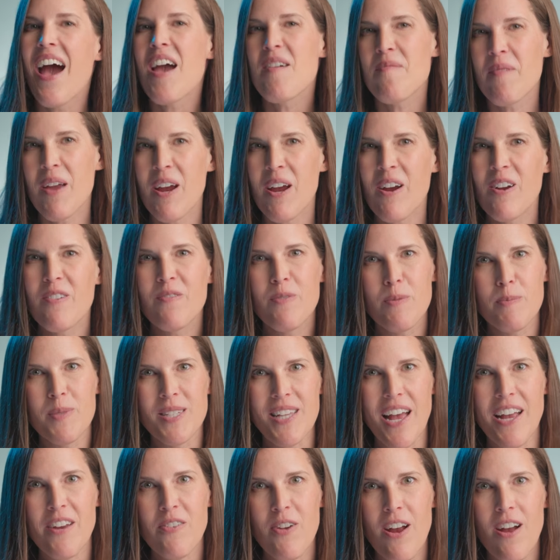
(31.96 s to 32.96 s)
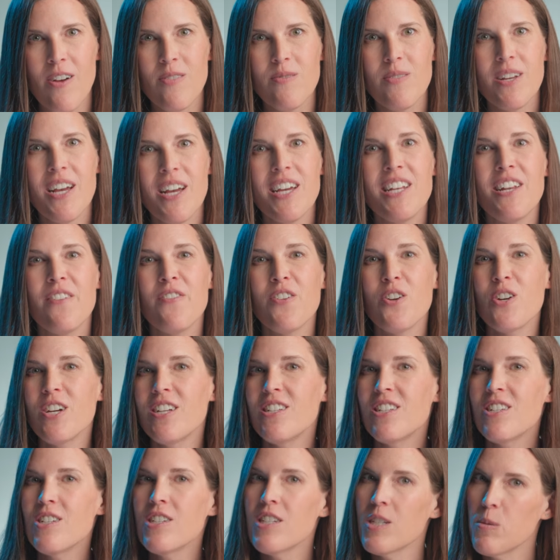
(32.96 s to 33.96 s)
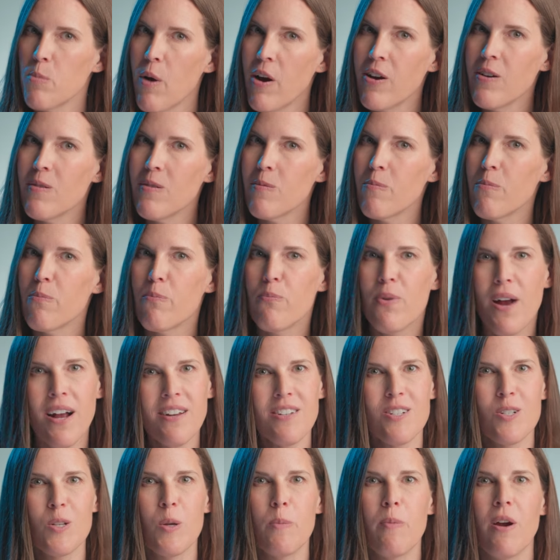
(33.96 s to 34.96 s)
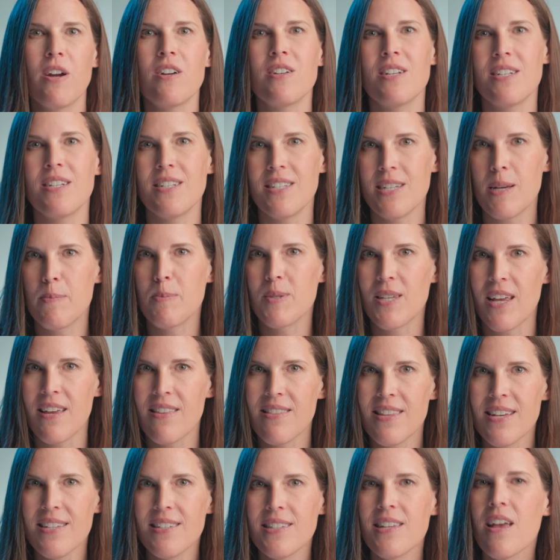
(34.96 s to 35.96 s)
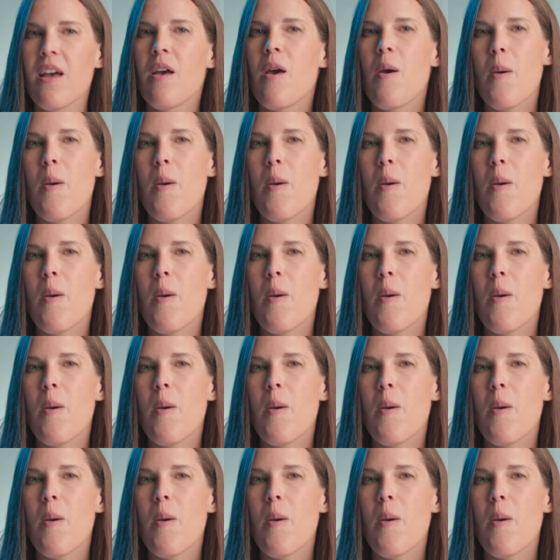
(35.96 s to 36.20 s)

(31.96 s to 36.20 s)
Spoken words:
I'm Erin from SiteGround, and if you're into smart, practical marketing tips like this,